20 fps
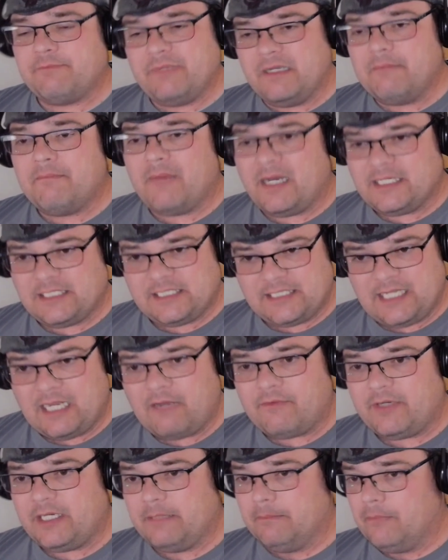been my
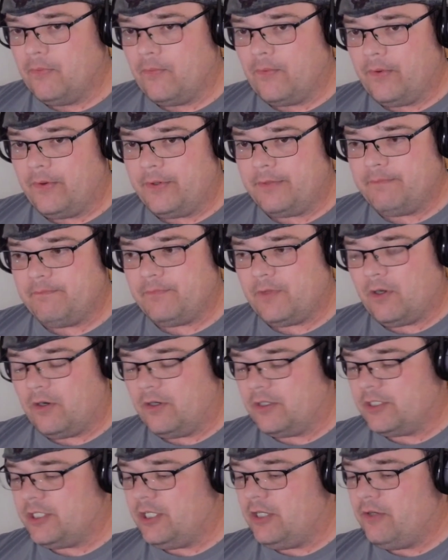sounding board.
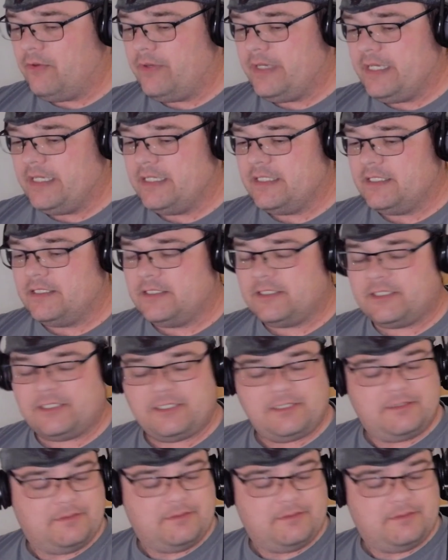Arco's